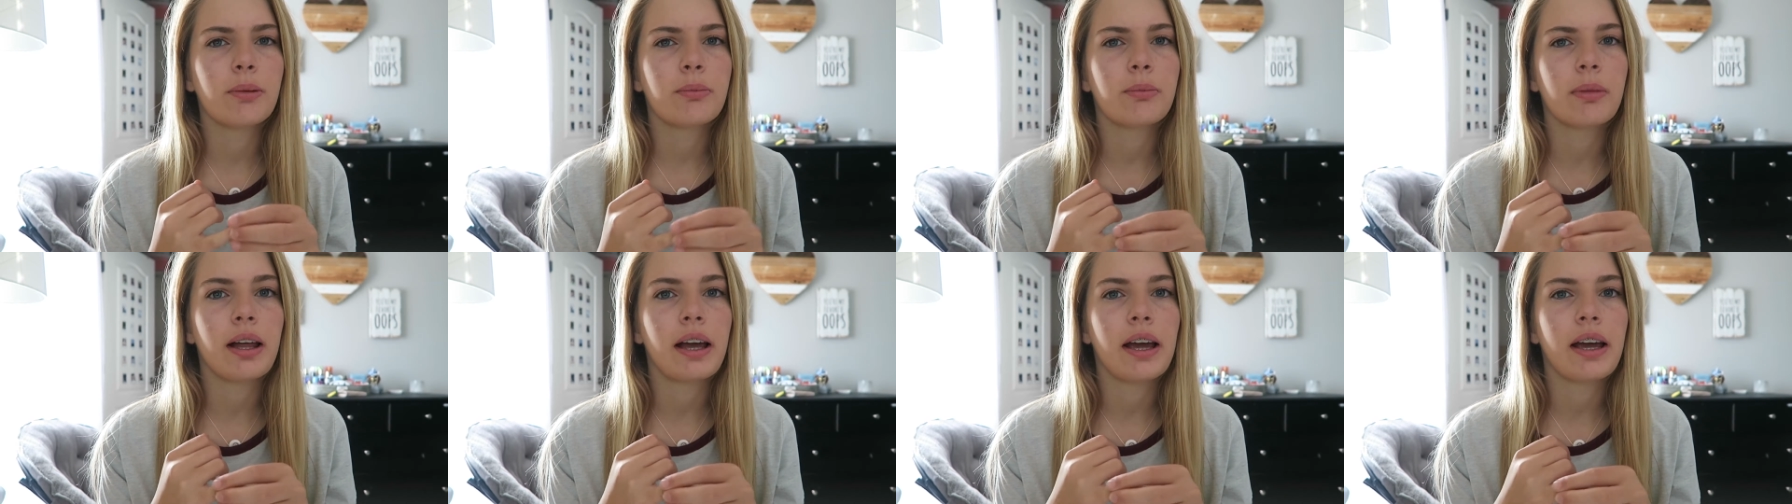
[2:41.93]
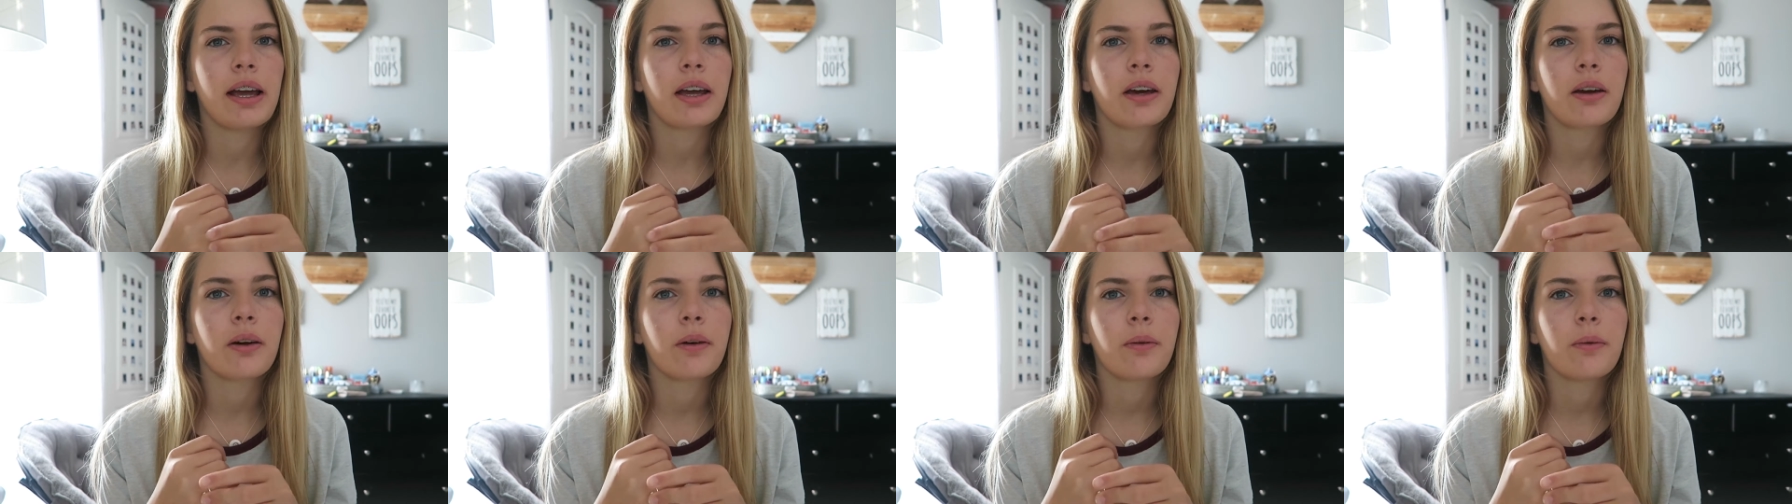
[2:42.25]
I'm
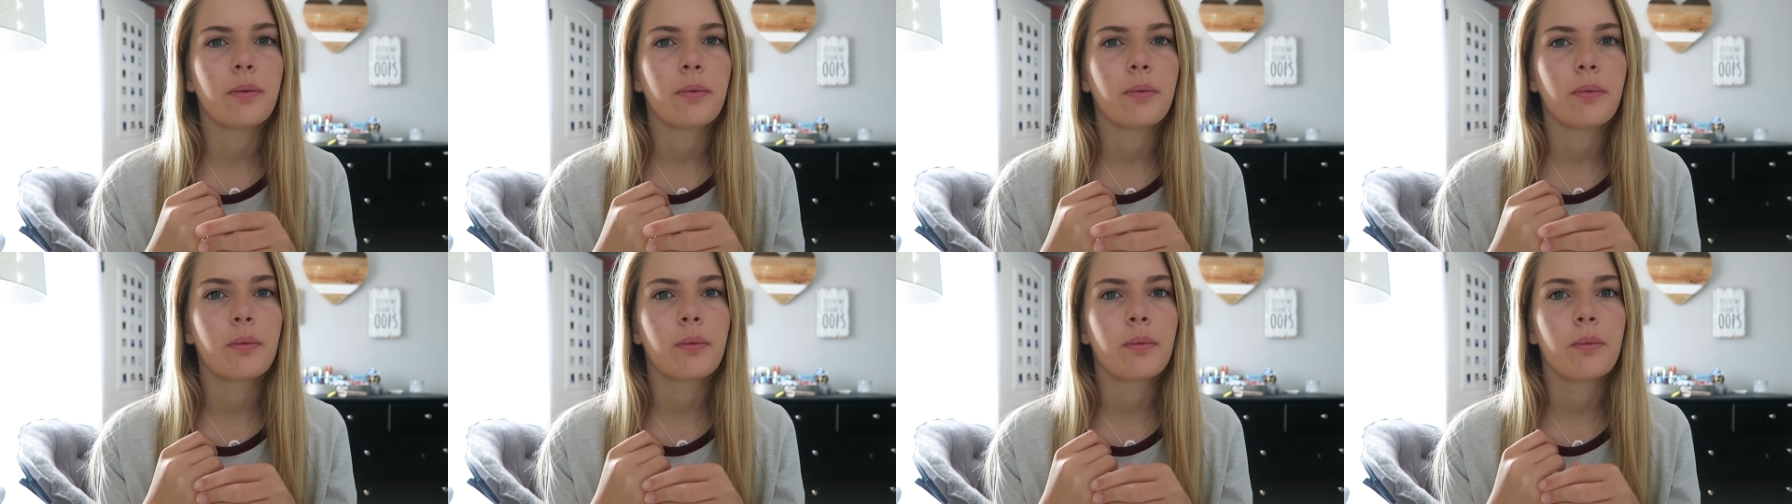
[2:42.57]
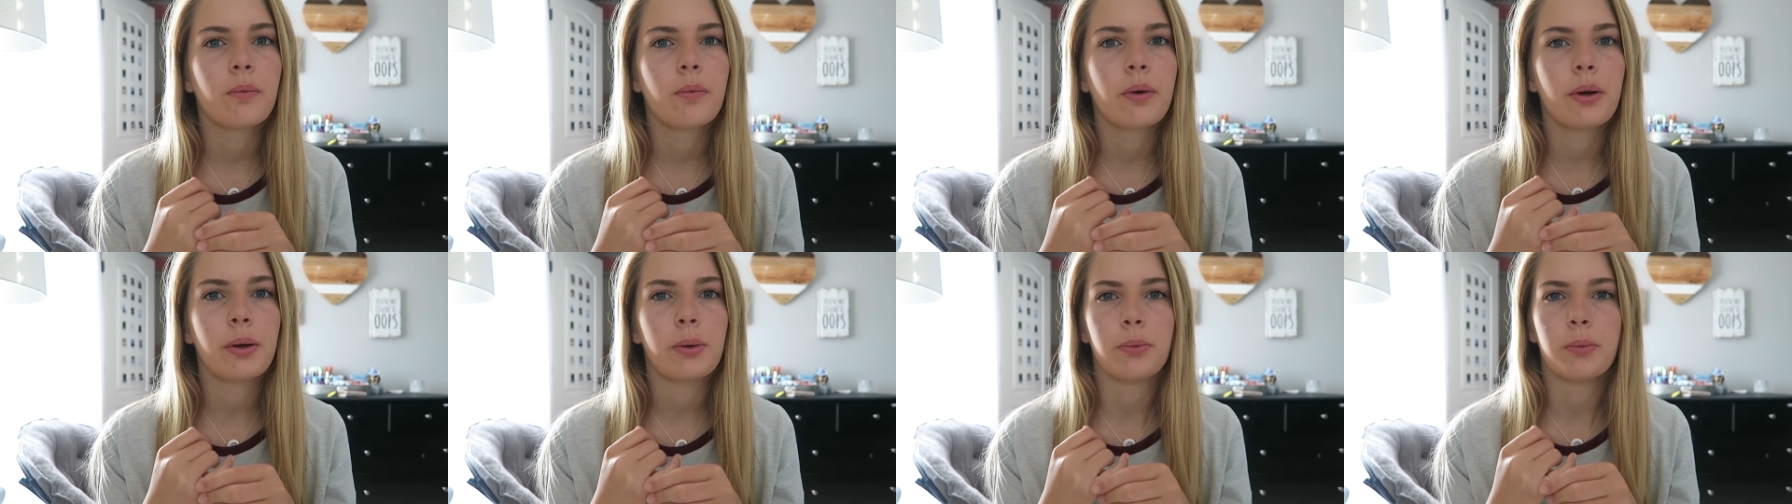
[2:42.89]
like,
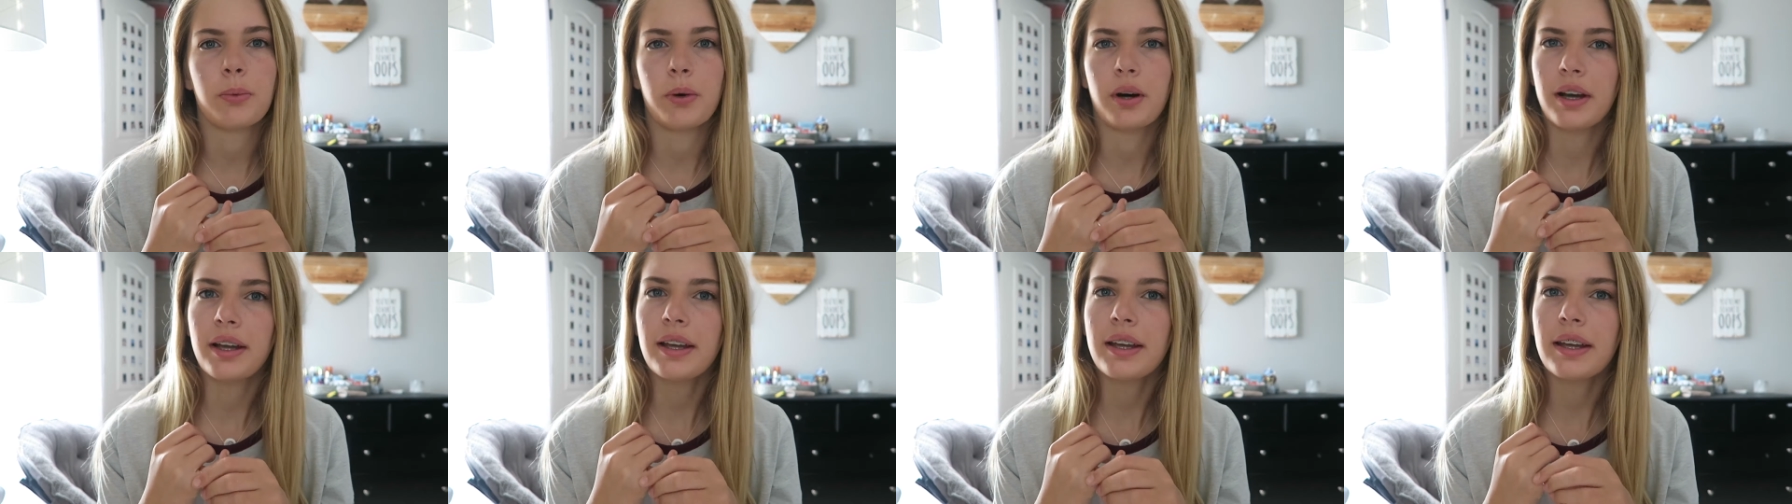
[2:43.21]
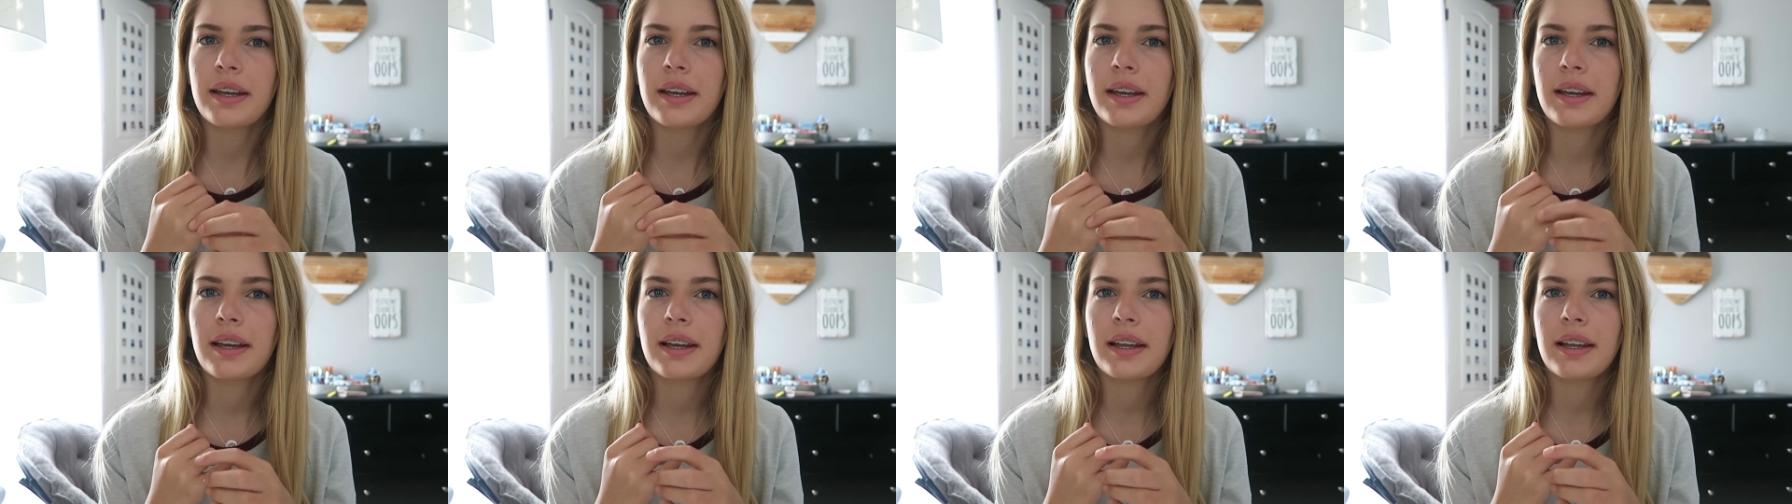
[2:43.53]
wait,
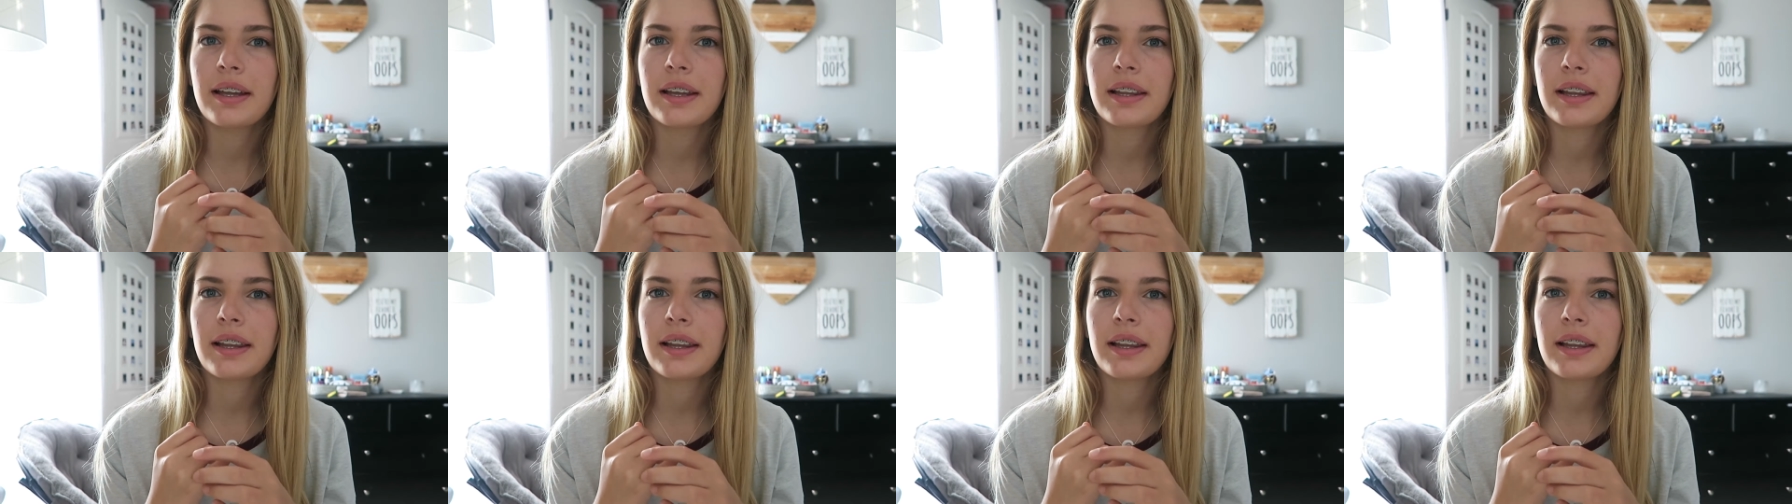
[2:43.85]
what?